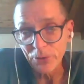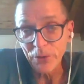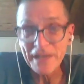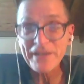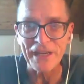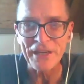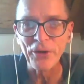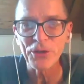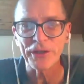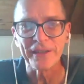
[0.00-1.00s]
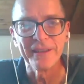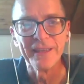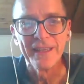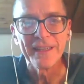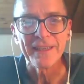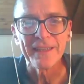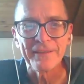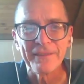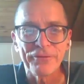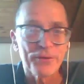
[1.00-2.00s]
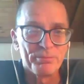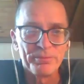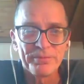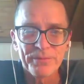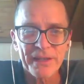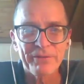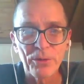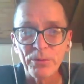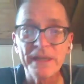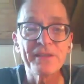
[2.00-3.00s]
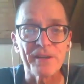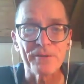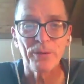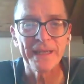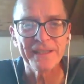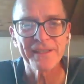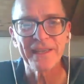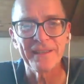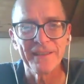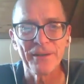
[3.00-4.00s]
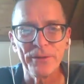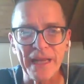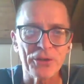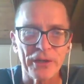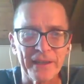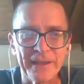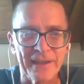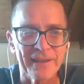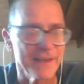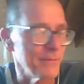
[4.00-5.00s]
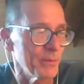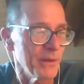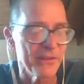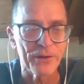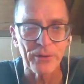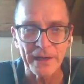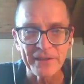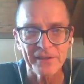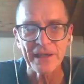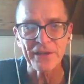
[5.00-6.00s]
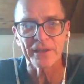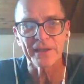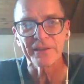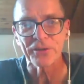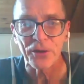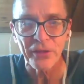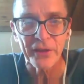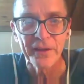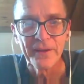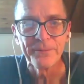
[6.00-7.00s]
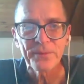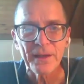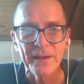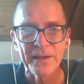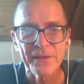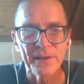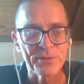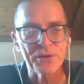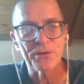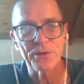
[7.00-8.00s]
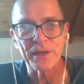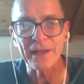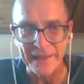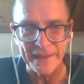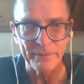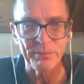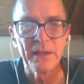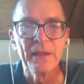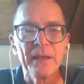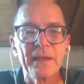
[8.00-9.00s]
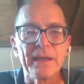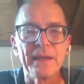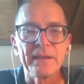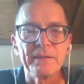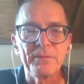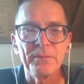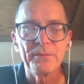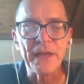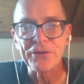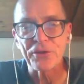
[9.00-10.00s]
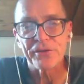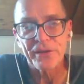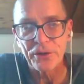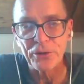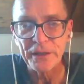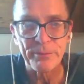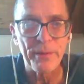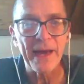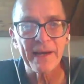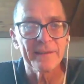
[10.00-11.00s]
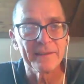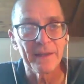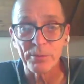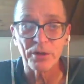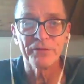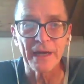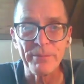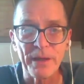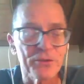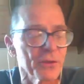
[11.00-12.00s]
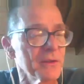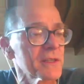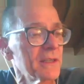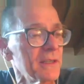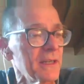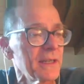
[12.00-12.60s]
crazy notion for several reasons. One is that no nation can claim to be the greatest nation on earth. It's an absurd claim. Nations are good and bad on a number of dimensions.